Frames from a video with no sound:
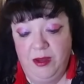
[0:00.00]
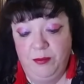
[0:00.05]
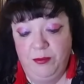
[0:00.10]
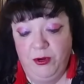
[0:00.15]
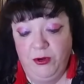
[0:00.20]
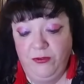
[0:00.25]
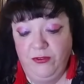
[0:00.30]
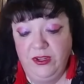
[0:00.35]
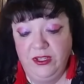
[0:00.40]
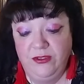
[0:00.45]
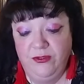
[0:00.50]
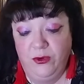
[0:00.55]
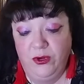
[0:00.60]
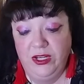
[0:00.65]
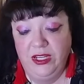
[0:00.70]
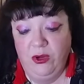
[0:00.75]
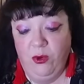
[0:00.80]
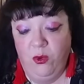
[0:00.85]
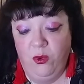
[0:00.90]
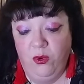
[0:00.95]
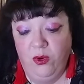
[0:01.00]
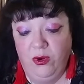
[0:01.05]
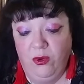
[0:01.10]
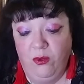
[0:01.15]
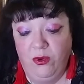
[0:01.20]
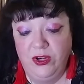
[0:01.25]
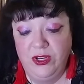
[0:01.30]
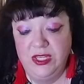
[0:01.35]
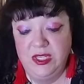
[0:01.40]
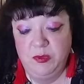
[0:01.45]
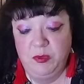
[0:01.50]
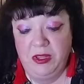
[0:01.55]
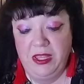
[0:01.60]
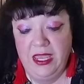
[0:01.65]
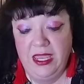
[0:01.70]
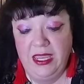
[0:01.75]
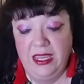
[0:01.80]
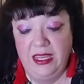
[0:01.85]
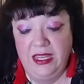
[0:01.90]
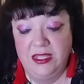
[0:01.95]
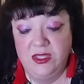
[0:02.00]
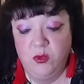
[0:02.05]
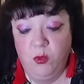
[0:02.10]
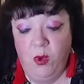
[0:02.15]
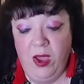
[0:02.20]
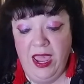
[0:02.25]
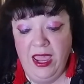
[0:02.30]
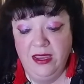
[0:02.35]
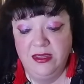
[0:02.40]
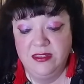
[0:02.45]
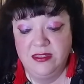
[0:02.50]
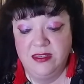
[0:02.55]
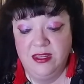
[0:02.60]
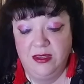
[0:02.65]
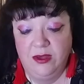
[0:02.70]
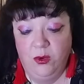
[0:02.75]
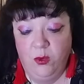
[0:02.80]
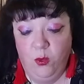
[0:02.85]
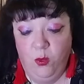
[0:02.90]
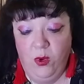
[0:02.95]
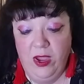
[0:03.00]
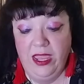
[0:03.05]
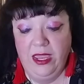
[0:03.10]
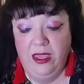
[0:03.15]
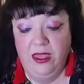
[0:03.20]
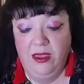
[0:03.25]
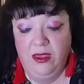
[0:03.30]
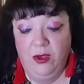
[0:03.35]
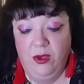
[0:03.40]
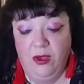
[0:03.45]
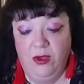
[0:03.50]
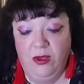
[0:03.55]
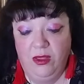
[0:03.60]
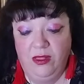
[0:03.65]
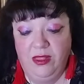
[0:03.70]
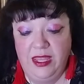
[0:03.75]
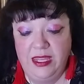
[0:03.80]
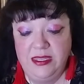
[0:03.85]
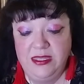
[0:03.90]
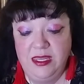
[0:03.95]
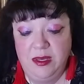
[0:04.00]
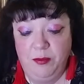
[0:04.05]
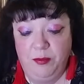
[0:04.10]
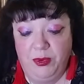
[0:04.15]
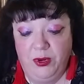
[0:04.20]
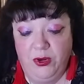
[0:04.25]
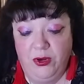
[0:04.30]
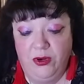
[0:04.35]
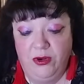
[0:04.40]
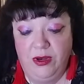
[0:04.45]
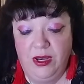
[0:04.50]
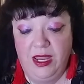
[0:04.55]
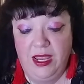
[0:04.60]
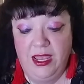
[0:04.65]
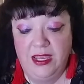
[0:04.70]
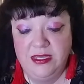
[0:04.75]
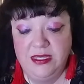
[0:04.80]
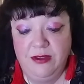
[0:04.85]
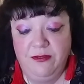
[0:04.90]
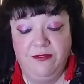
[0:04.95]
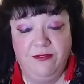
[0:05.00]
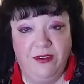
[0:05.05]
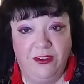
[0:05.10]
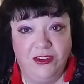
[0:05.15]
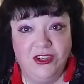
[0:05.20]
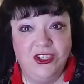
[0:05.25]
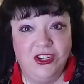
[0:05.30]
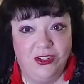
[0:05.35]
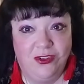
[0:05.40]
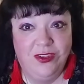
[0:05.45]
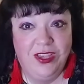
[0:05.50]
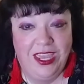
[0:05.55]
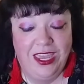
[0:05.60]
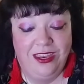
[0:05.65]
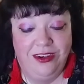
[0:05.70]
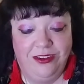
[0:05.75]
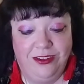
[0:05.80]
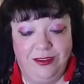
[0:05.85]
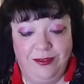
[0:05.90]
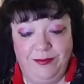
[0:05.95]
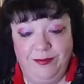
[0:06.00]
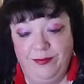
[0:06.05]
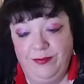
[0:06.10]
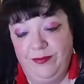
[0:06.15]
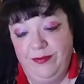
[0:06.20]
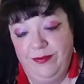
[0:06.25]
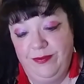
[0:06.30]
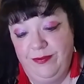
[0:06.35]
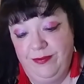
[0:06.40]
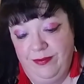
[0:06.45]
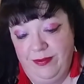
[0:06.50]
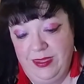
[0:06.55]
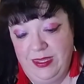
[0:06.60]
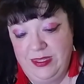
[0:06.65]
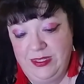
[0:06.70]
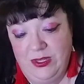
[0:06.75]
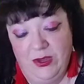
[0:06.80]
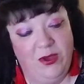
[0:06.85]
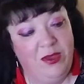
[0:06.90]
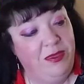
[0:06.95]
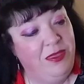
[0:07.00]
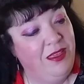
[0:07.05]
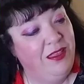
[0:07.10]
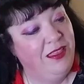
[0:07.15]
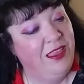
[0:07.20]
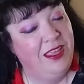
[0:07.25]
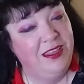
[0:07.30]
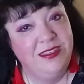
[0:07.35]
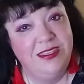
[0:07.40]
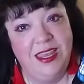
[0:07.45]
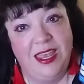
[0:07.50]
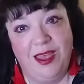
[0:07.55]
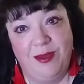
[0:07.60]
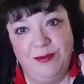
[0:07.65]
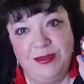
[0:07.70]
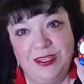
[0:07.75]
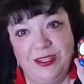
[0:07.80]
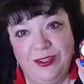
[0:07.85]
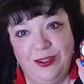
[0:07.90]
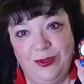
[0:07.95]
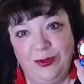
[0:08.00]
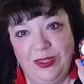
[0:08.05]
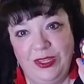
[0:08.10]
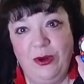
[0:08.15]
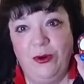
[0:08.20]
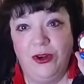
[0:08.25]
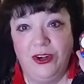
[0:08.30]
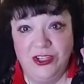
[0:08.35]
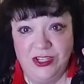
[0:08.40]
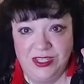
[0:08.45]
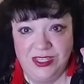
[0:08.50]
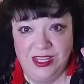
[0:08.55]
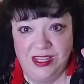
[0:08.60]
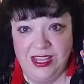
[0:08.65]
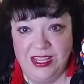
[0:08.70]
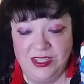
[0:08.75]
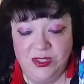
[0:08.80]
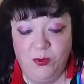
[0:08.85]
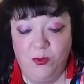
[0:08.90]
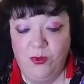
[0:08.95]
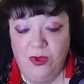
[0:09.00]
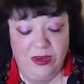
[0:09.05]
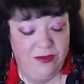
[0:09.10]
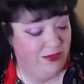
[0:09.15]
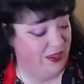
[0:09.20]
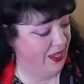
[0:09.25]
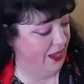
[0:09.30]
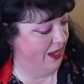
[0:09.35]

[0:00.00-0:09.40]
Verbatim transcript: Perfect for decor or display, its waxed wick lets it burn as a functional candle. So I think that's absolutely gorgeous, and that's one of the